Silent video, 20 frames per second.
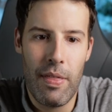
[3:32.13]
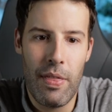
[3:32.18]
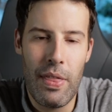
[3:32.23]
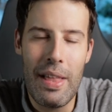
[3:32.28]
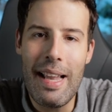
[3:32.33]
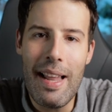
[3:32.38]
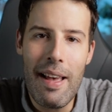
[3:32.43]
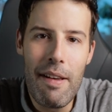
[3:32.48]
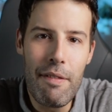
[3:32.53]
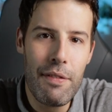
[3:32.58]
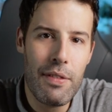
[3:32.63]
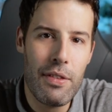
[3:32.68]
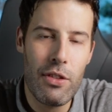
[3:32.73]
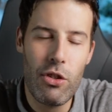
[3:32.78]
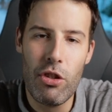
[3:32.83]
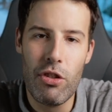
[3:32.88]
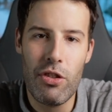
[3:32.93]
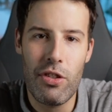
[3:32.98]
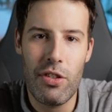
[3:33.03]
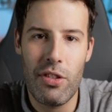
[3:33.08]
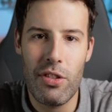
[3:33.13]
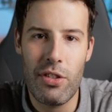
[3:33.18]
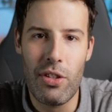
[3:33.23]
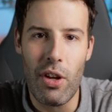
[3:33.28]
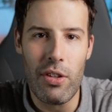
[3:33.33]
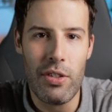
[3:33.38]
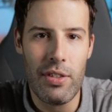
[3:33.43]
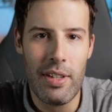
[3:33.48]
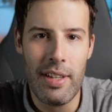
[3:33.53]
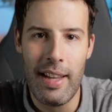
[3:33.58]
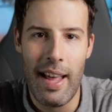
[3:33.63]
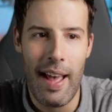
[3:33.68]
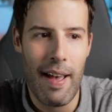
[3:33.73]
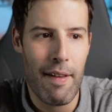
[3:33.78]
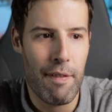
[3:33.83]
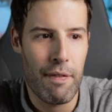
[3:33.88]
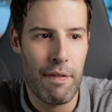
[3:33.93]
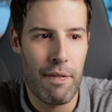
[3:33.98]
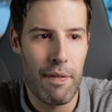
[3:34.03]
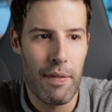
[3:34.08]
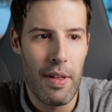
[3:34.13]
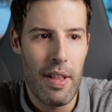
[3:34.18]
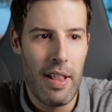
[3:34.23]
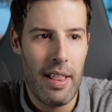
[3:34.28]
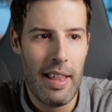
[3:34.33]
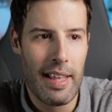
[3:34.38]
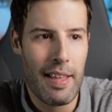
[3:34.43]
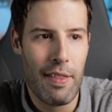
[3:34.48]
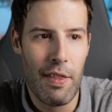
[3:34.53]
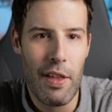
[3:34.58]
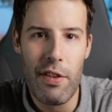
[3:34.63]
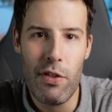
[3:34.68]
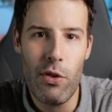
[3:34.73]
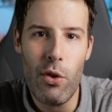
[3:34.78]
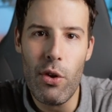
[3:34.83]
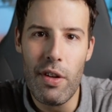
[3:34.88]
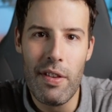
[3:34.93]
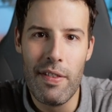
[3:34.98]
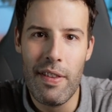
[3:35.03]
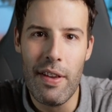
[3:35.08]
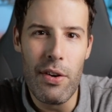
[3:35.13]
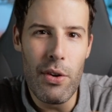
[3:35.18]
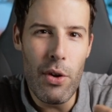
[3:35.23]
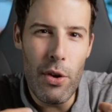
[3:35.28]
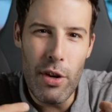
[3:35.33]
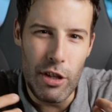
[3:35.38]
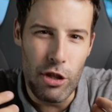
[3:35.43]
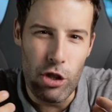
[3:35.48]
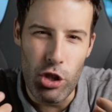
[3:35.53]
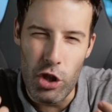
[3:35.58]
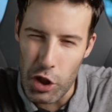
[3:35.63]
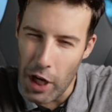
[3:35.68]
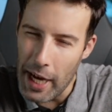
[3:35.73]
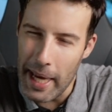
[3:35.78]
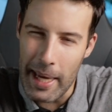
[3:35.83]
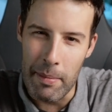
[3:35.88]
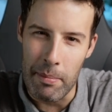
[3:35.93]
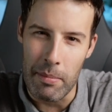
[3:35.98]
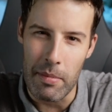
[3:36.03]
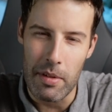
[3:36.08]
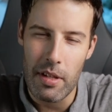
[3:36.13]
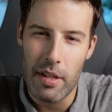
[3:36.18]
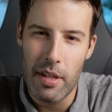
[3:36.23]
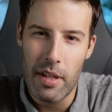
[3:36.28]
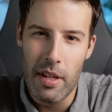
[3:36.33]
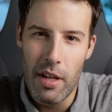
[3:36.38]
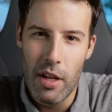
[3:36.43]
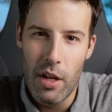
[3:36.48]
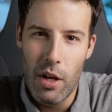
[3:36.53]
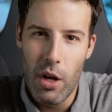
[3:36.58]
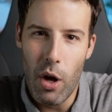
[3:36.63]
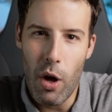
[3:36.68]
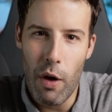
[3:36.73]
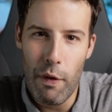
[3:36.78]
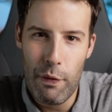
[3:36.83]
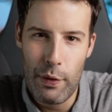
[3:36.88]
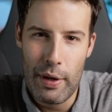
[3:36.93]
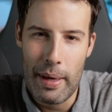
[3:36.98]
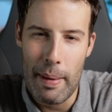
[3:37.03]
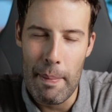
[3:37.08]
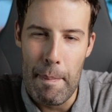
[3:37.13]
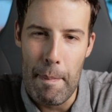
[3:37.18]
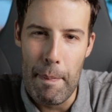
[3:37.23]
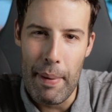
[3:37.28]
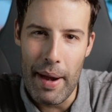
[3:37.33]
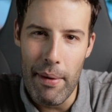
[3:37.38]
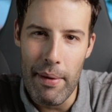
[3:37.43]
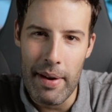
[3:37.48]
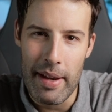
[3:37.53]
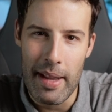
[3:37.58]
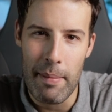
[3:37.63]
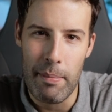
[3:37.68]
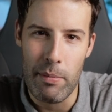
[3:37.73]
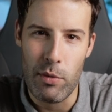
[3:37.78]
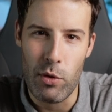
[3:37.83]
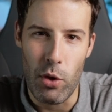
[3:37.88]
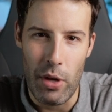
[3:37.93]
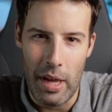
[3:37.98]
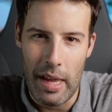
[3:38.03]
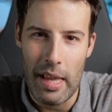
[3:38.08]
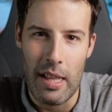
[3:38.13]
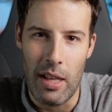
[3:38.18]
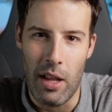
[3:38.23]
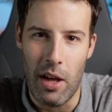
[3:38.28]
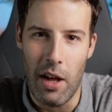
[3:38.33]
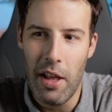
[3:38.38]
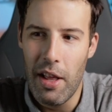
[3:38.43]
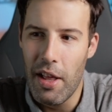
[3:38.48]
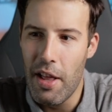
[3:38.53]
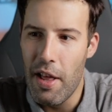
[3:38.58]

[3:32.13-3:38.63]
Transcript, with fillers: The left just doesn't have, like, they're not, they're not ashamed of comparing him to Hitler.